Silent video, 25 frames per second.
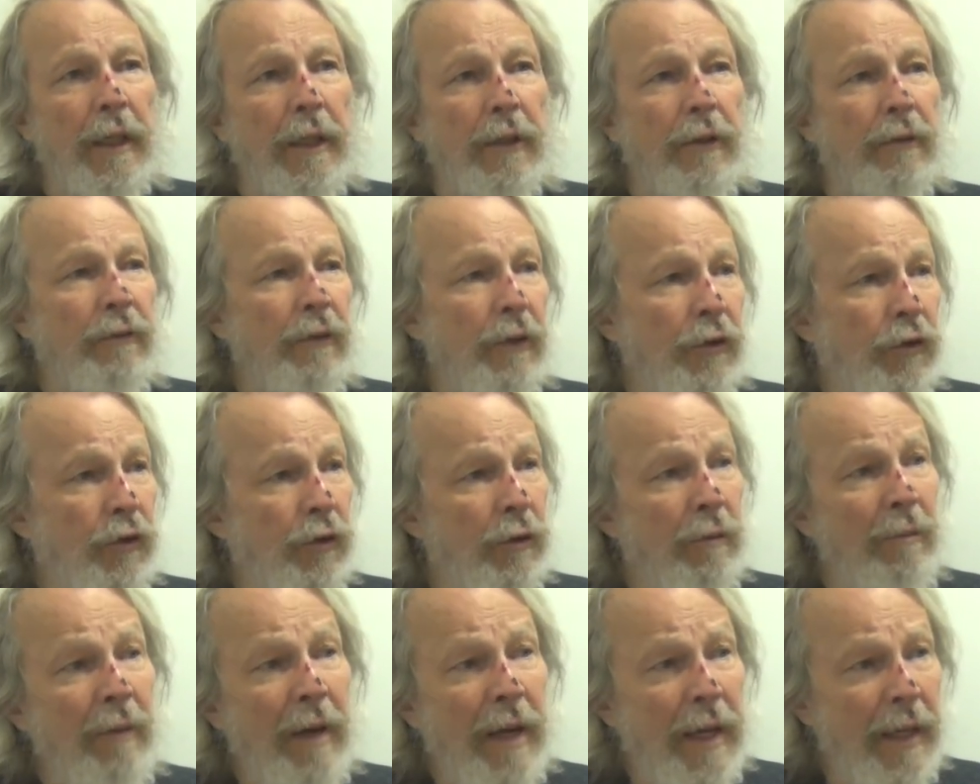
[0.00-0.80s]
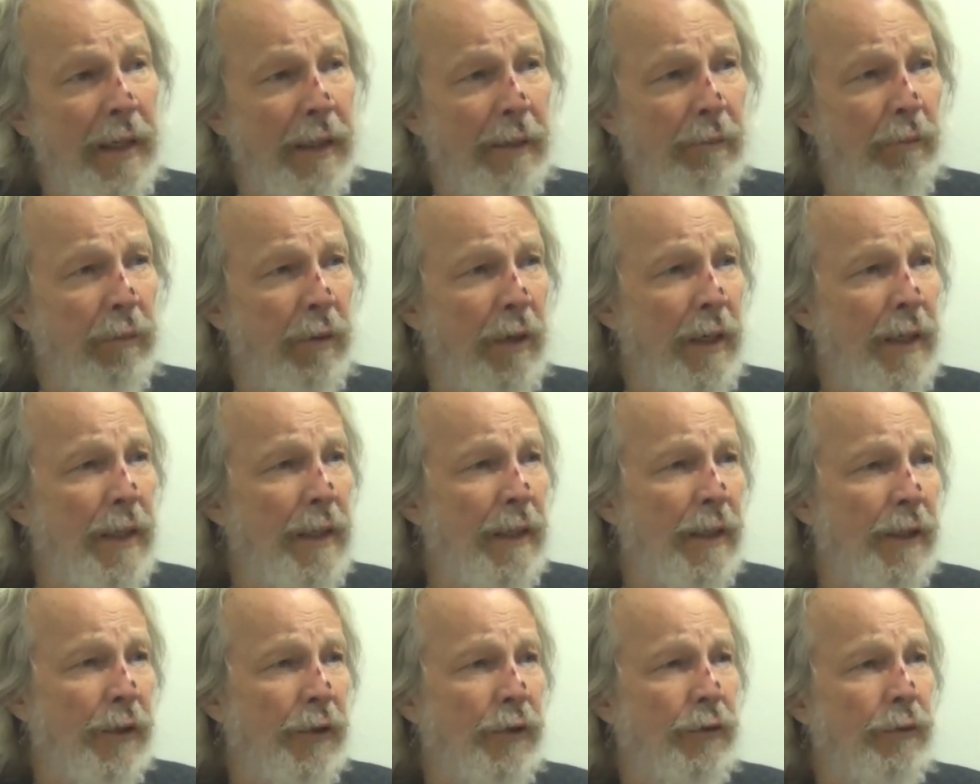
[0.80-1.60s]
You have got traumatic
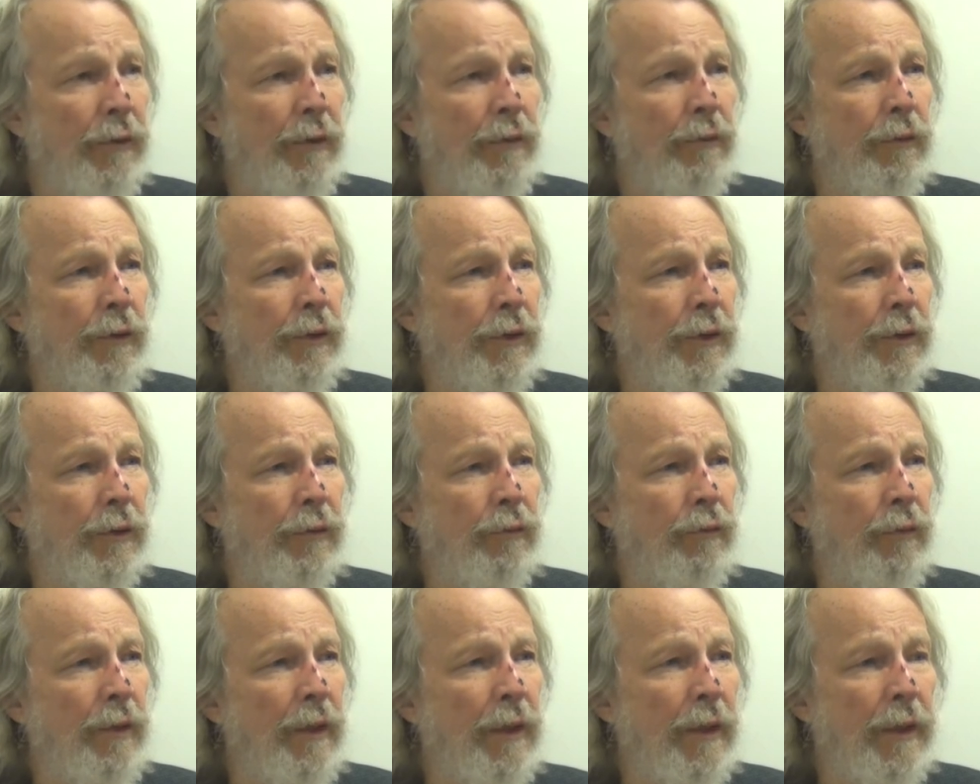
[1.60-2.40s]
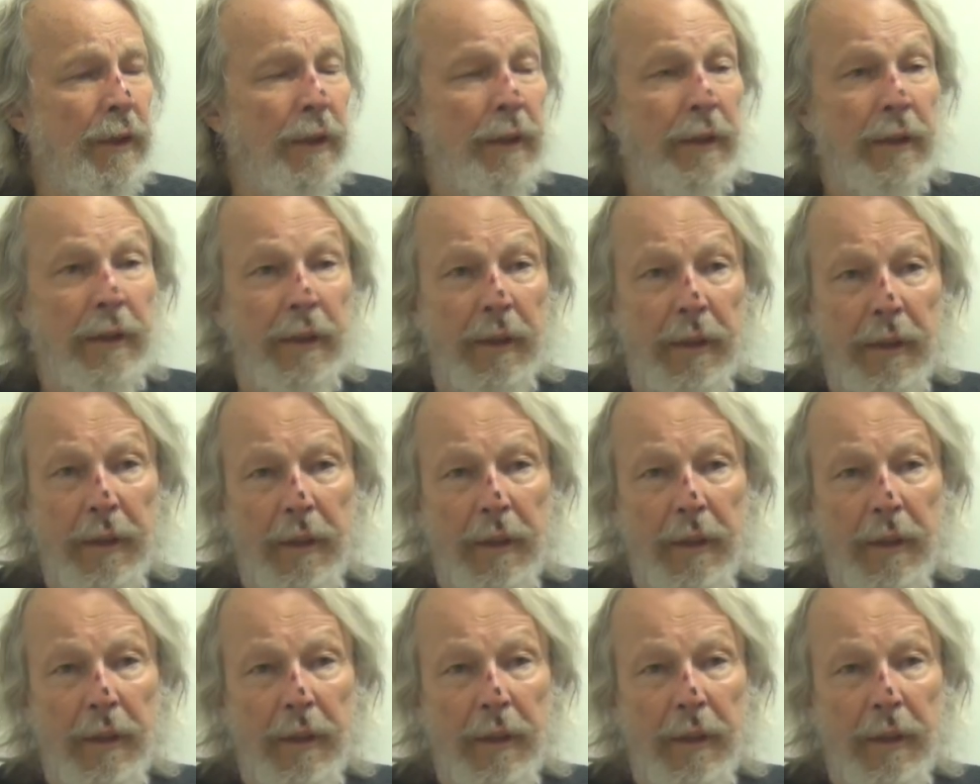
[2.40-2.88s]
brain injury, which is really